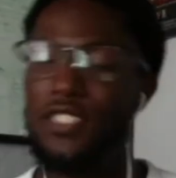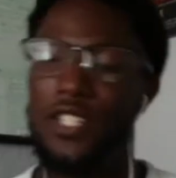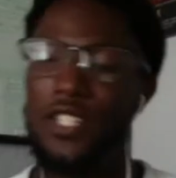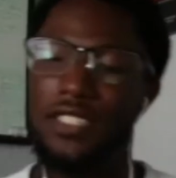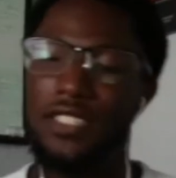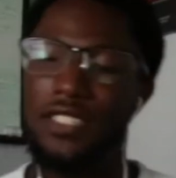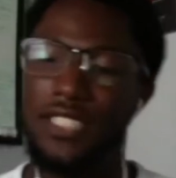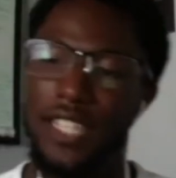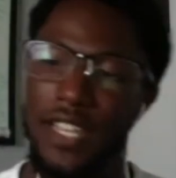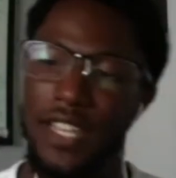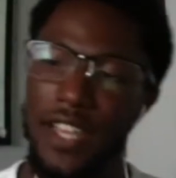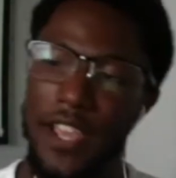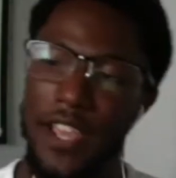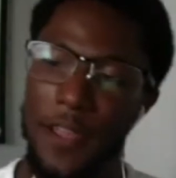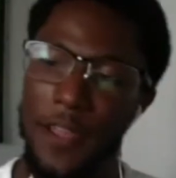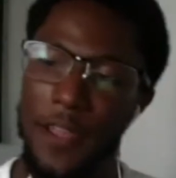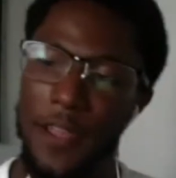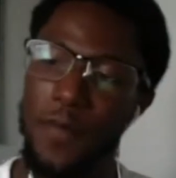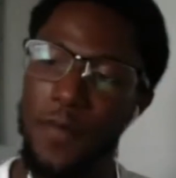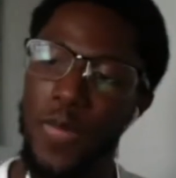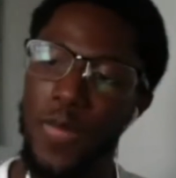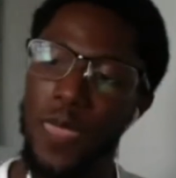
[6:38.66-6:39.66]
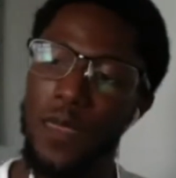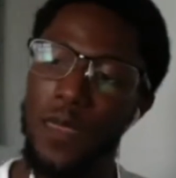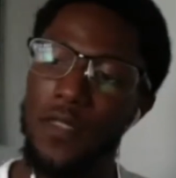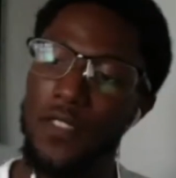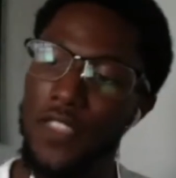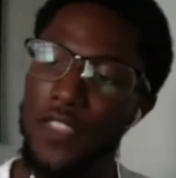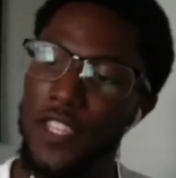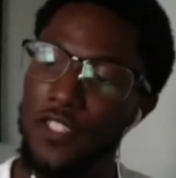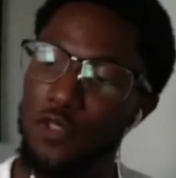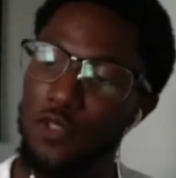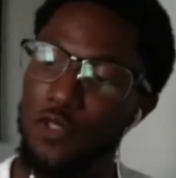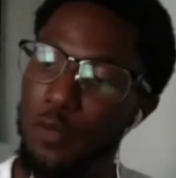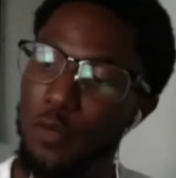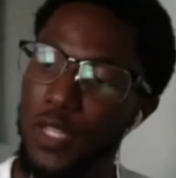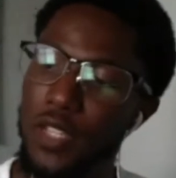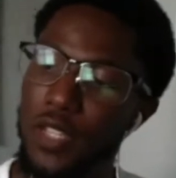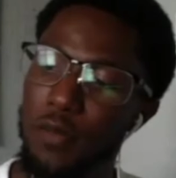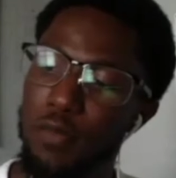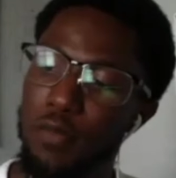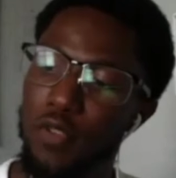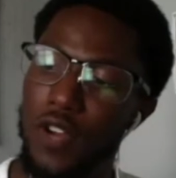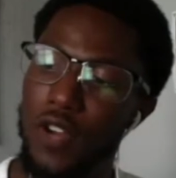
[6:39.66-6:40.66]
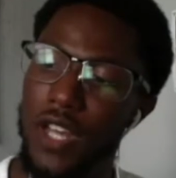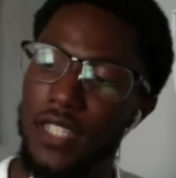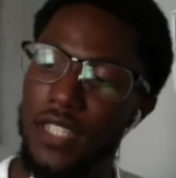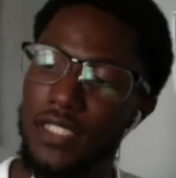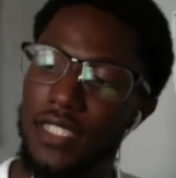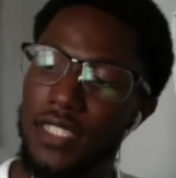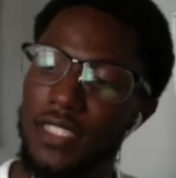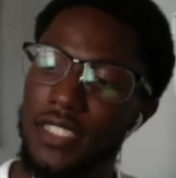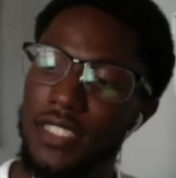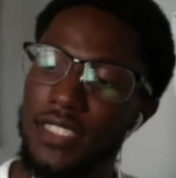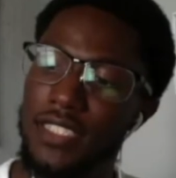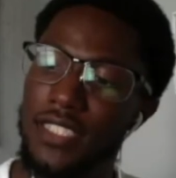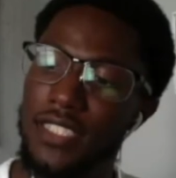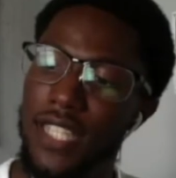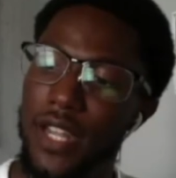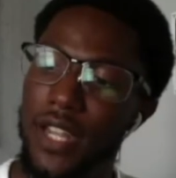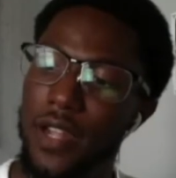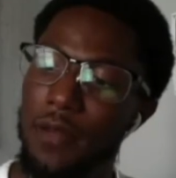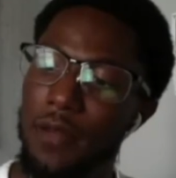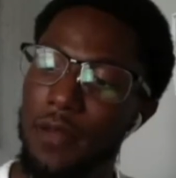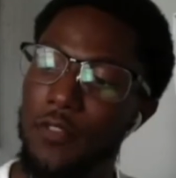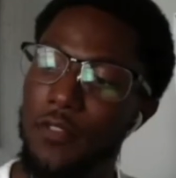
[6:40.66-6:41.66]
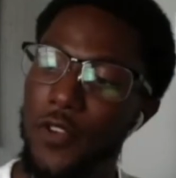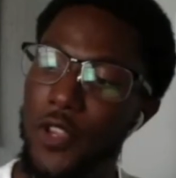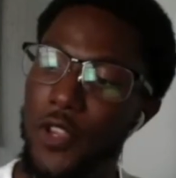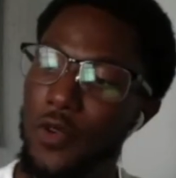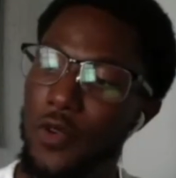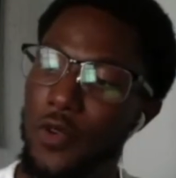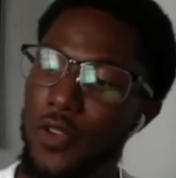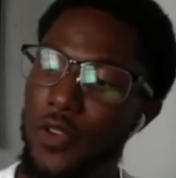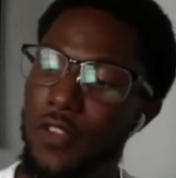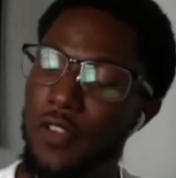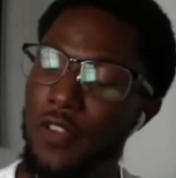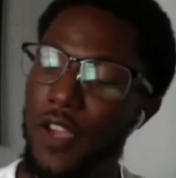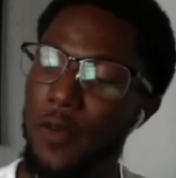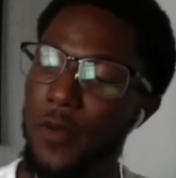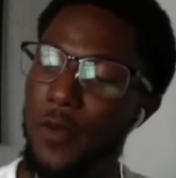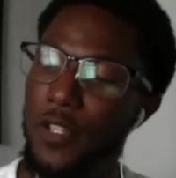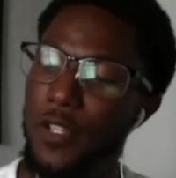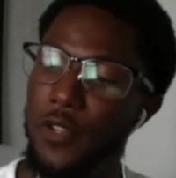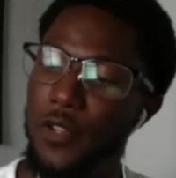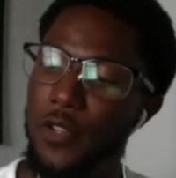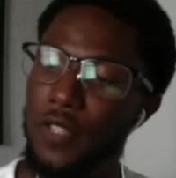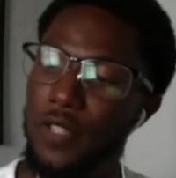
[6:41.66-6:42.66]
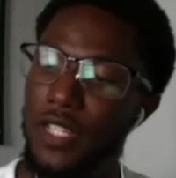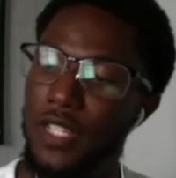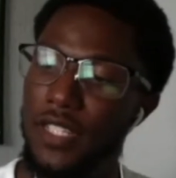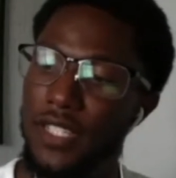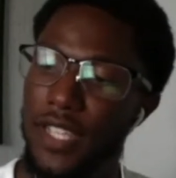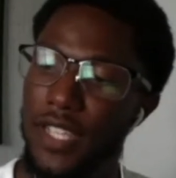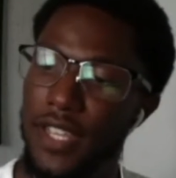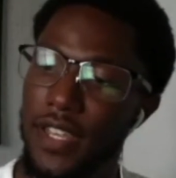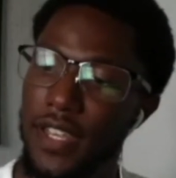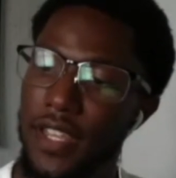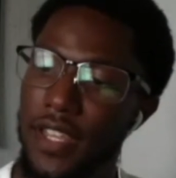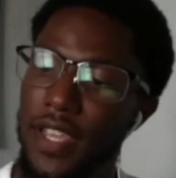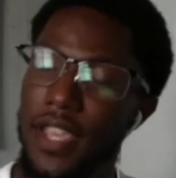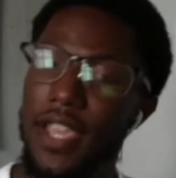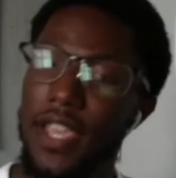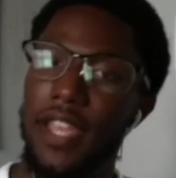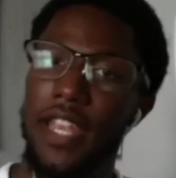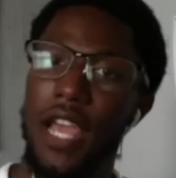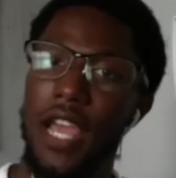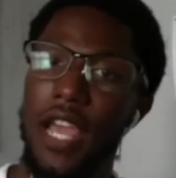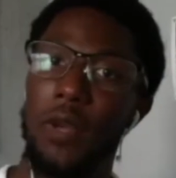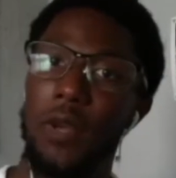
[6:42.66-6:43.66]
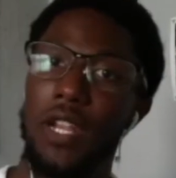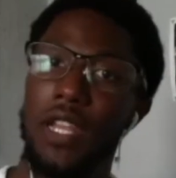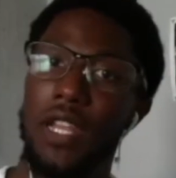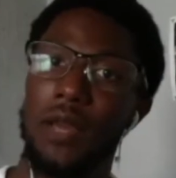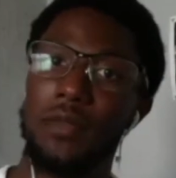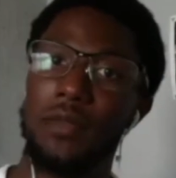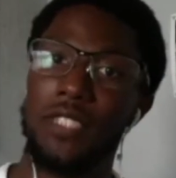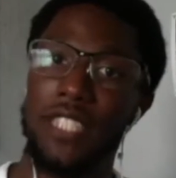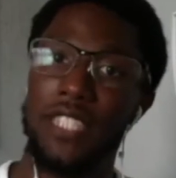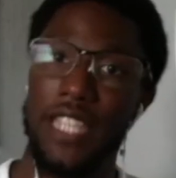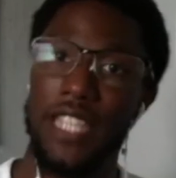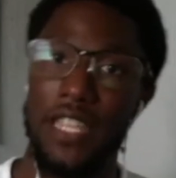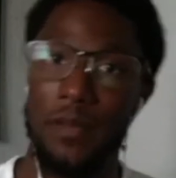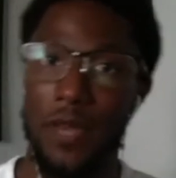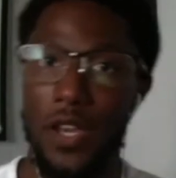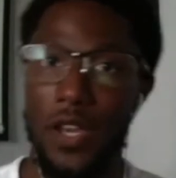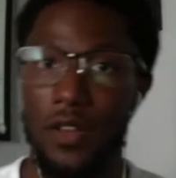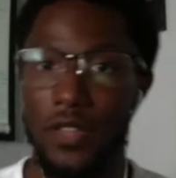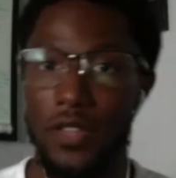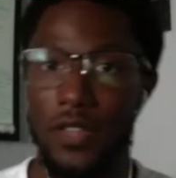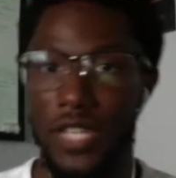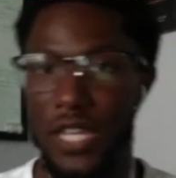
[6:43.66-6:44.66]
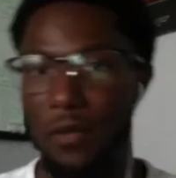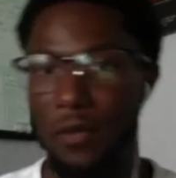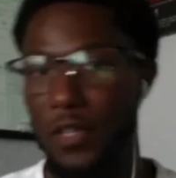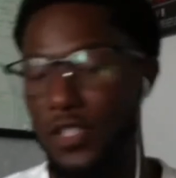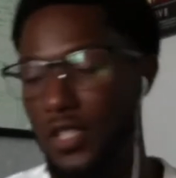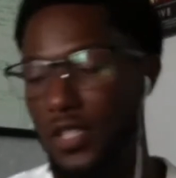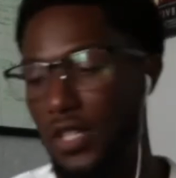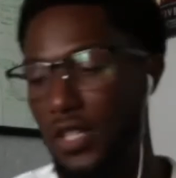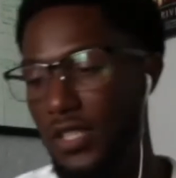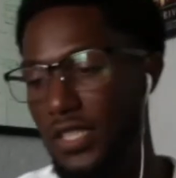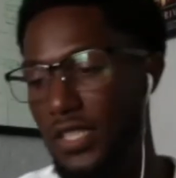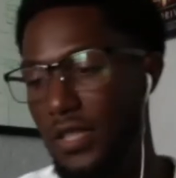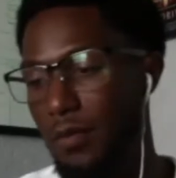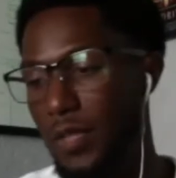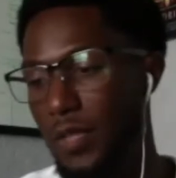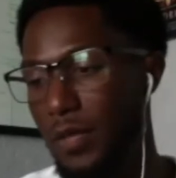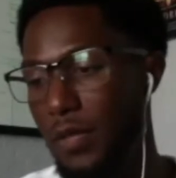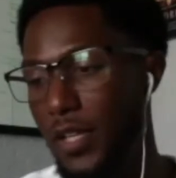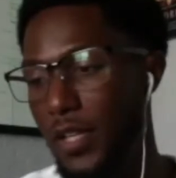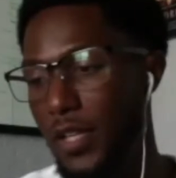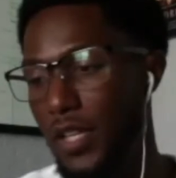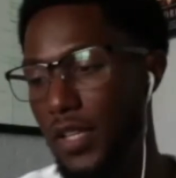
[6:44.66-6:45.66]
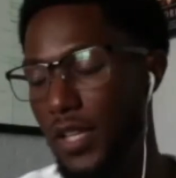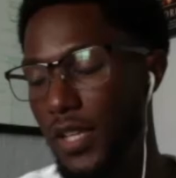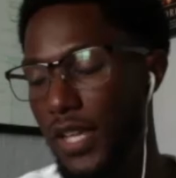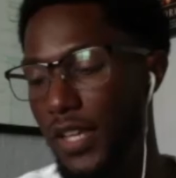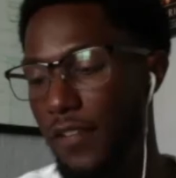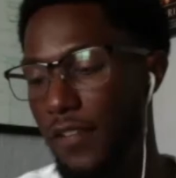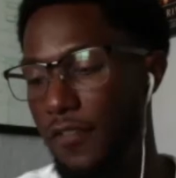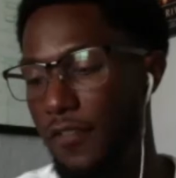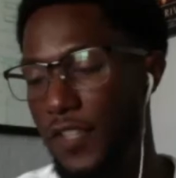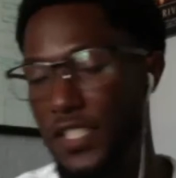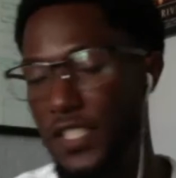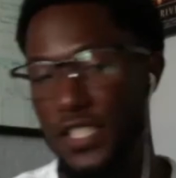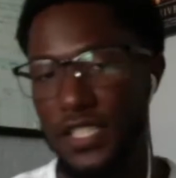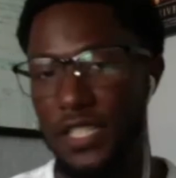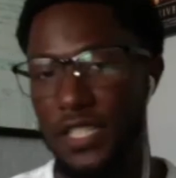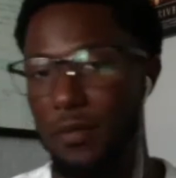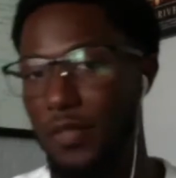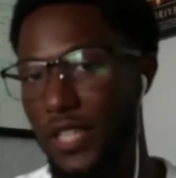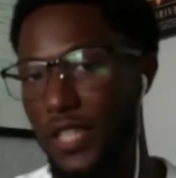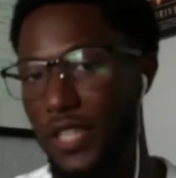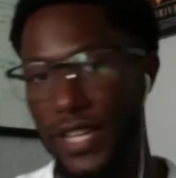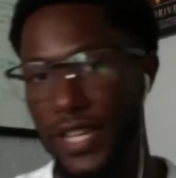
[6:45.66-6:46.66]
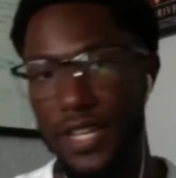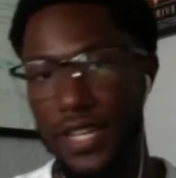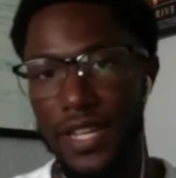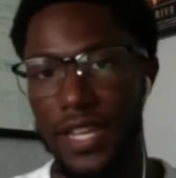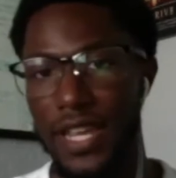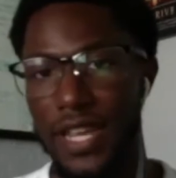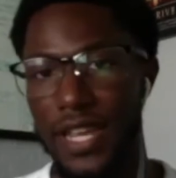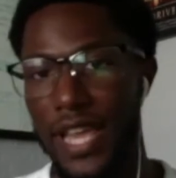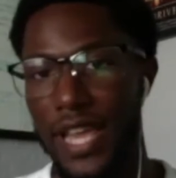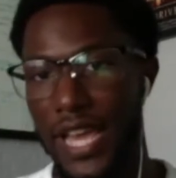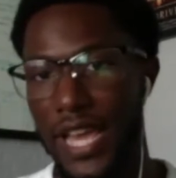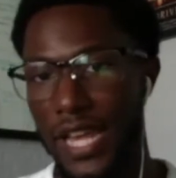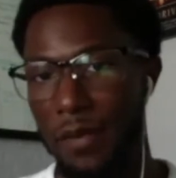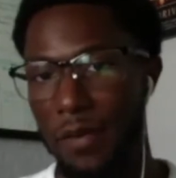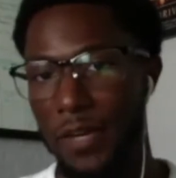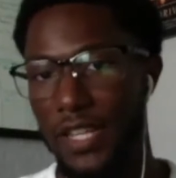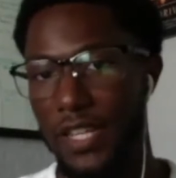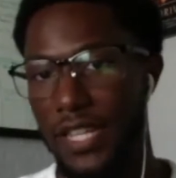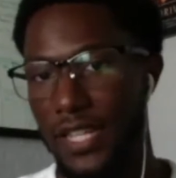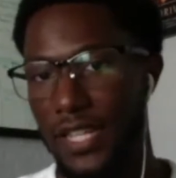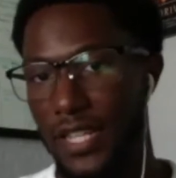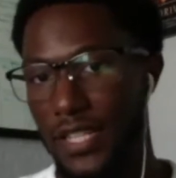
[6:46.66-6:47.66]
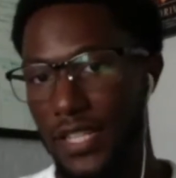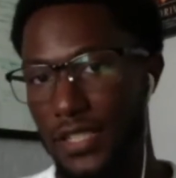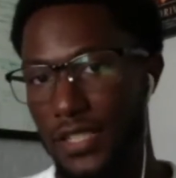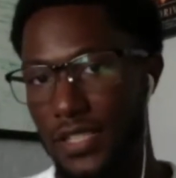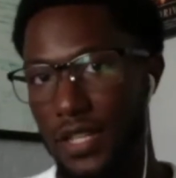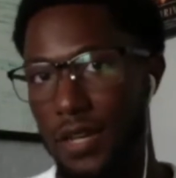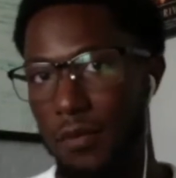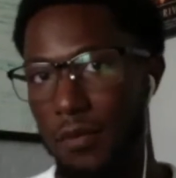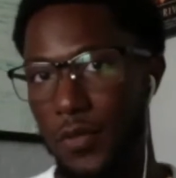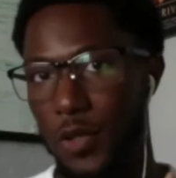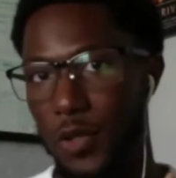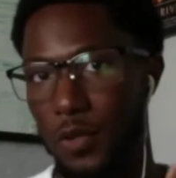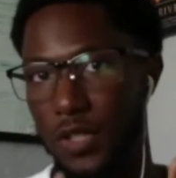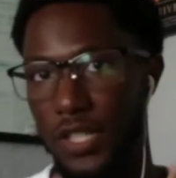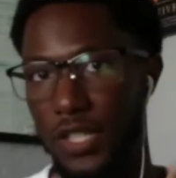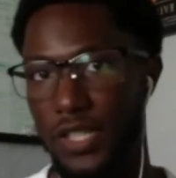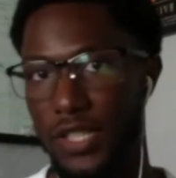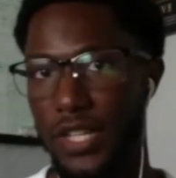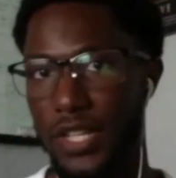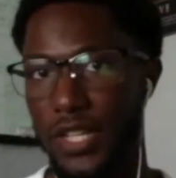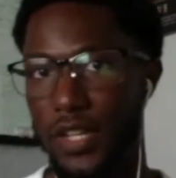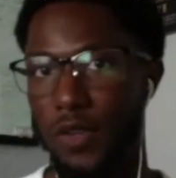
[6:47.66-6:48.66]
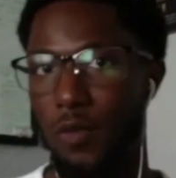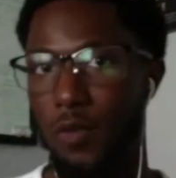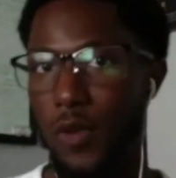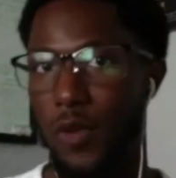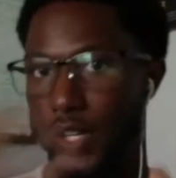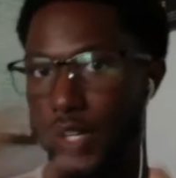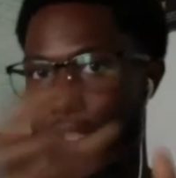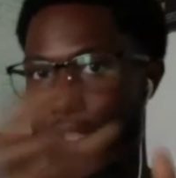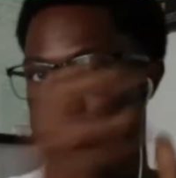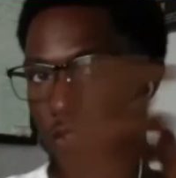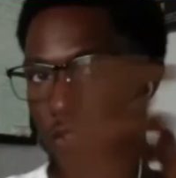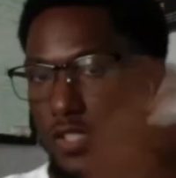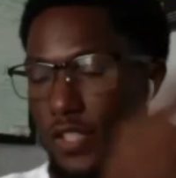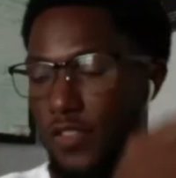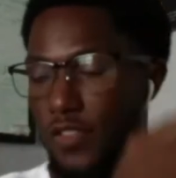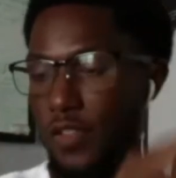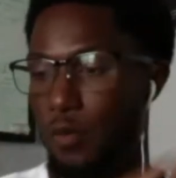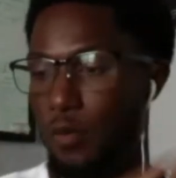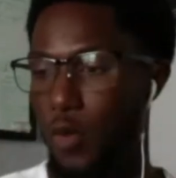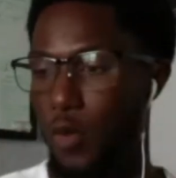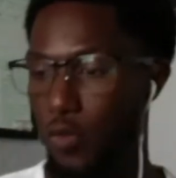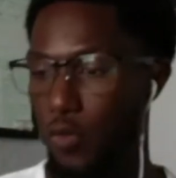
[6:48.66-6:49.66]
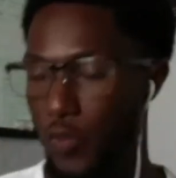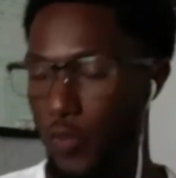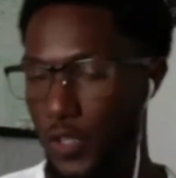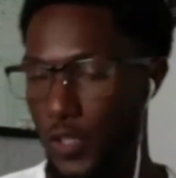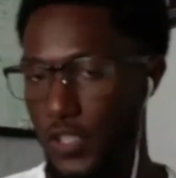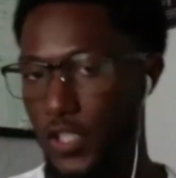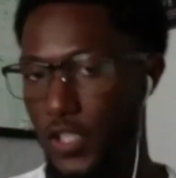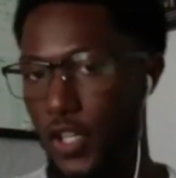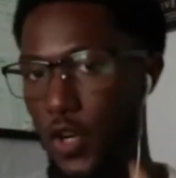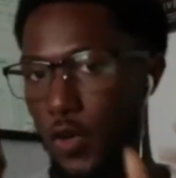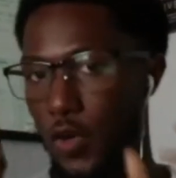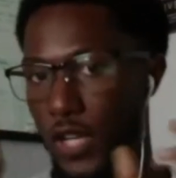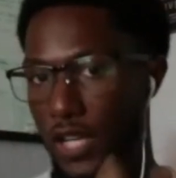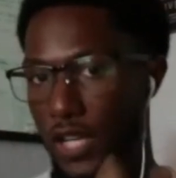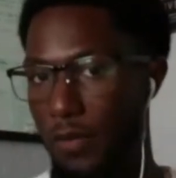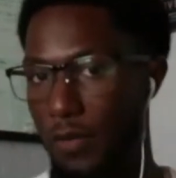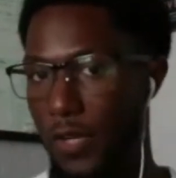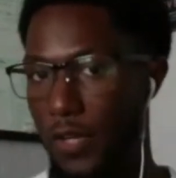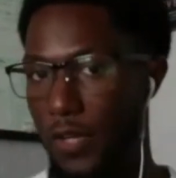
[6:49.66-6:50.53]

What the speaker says: saying, hey, this would be the process and setup for you if I were to do LinkedIn. Now, when it comes to email, the email is going to simply be an efficiency play. Anybody that doesn't come through LinkedIn, we're going to shift them over to cold email.